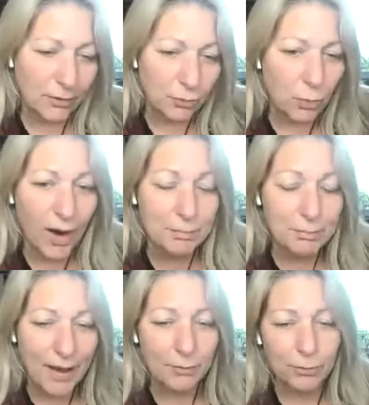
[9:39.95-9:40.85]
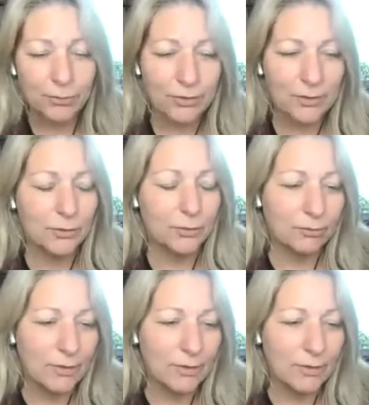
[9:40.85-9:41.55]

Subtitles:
of walk backwards into it,